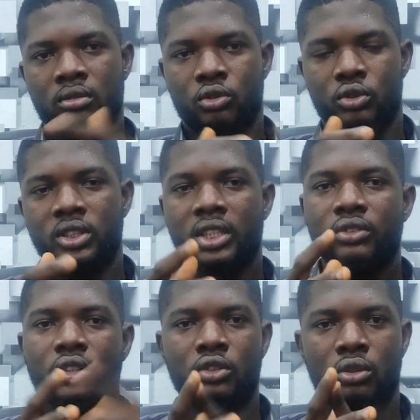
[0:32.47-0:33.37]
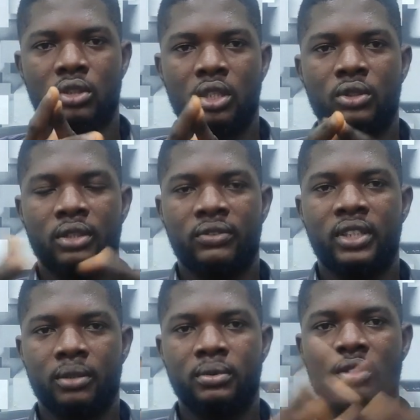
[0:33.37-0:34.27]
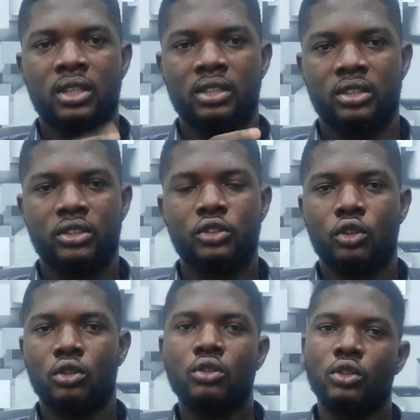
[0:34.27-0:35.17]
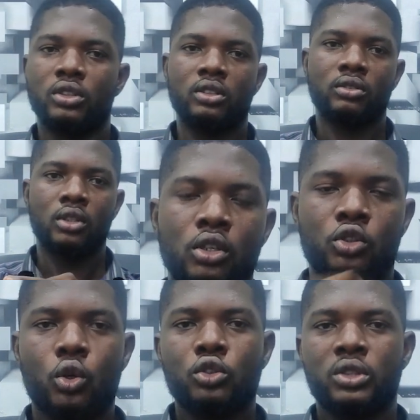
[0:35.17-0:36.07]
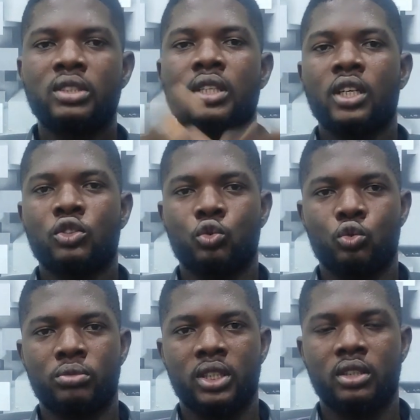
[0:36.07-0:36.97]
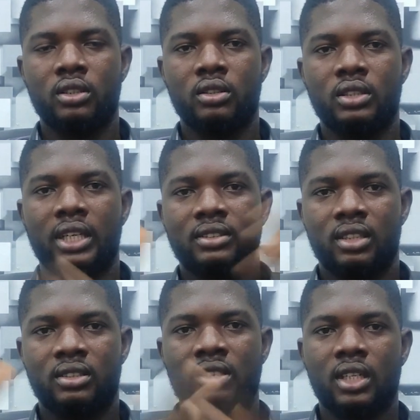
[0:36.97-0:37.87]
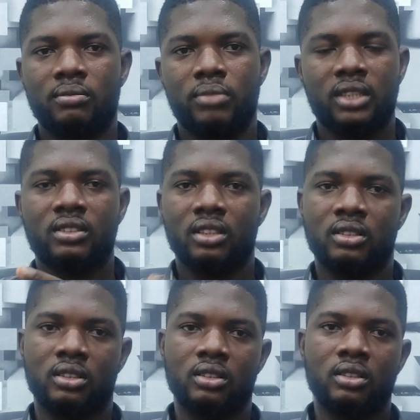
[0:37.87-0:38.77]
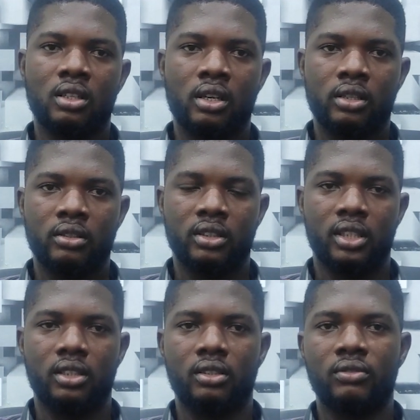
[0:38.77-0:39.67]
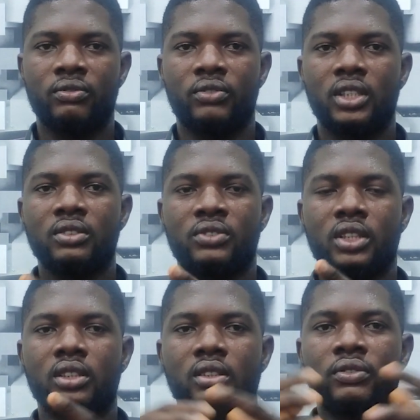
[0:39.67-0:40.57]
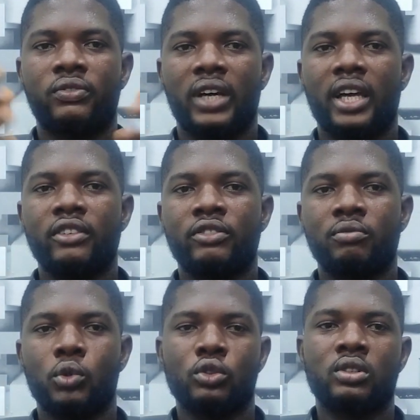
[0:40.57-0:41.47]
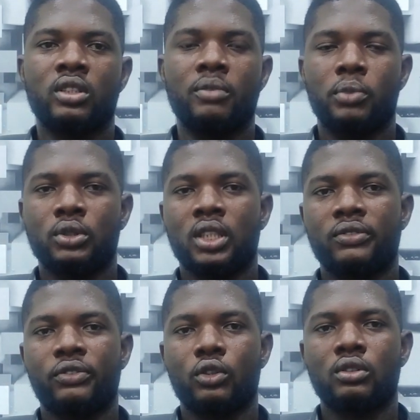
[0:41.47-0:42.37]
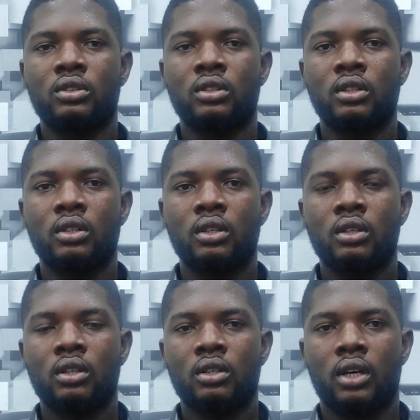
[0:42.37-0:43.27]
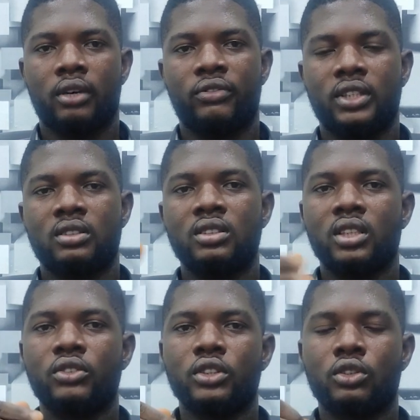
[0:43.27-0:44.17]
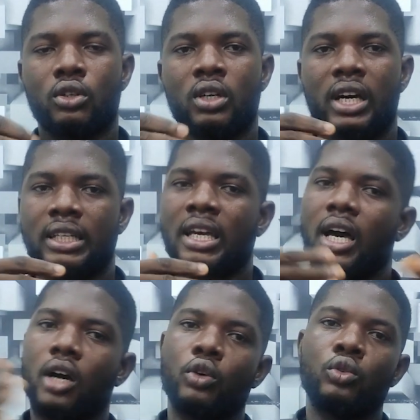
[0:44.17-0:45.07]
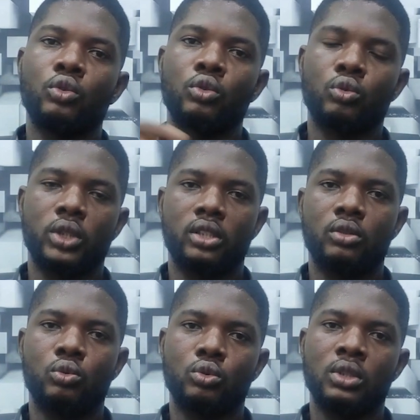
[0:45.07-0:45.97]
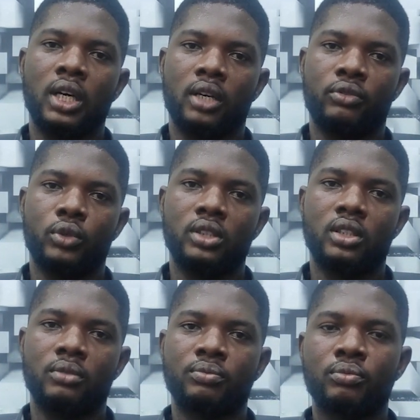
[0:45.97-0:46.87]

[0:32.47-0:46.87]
to the generator that would have kept their generator running. So on today's class, we'll be dissecting and bisecting the very 5 most important faults affecting generator and how we would avoid them.